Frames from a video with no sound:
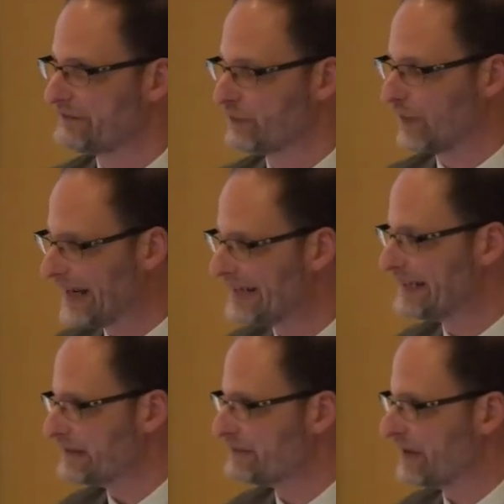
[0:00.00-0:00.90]

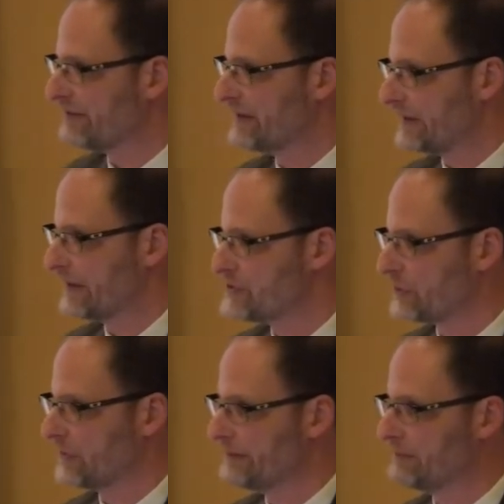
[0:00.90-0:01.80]
variety of
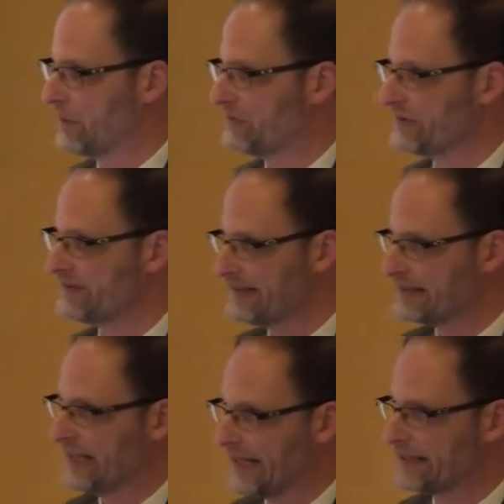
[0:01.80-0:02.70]
theological impulses
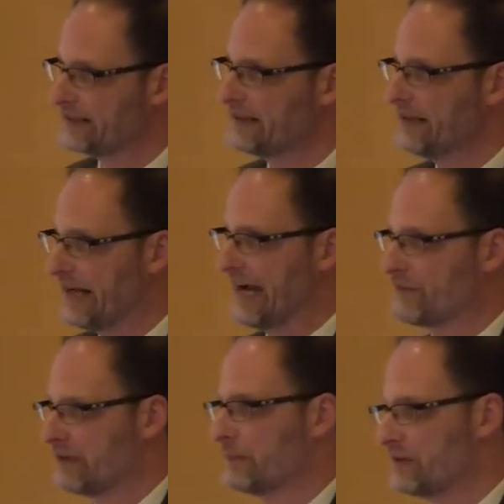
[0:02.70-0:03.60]
that guided
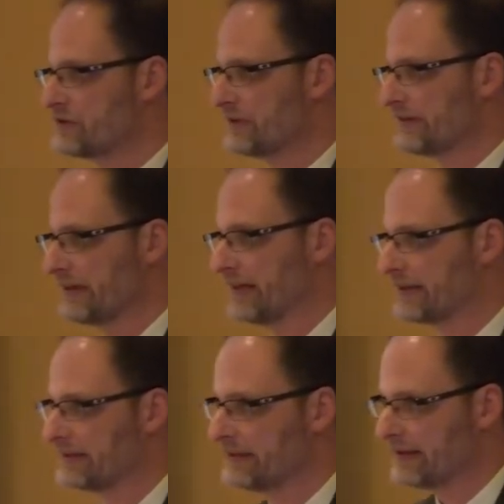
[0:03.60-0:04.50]
African religious
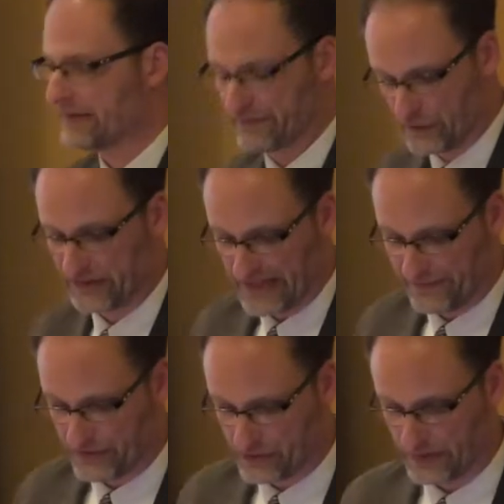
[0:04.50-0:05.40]
thought in the first
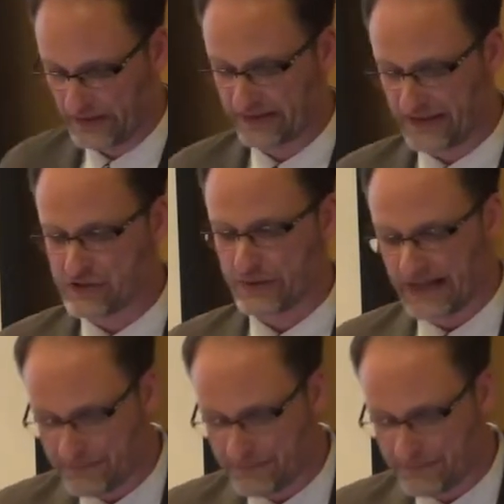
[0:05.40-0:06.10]
half of the 20th century,